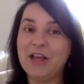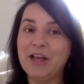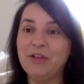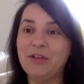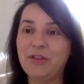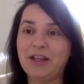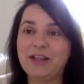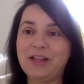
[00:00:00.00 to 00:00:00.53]
So
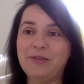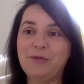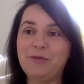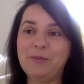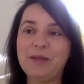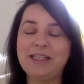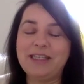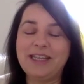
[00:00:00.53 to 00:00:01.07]
that's it for
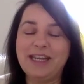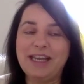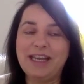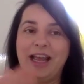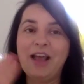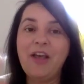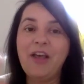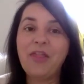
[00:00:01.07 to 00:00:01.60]
me today.
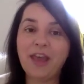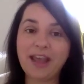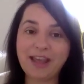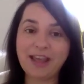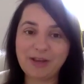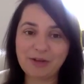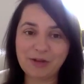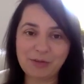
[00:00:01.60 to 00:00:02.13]
Thank
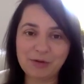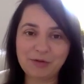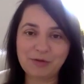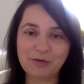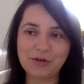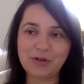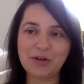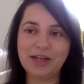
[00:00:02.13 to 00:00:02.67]
you so much for
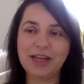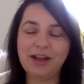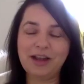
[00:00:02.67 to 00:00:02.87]
joining.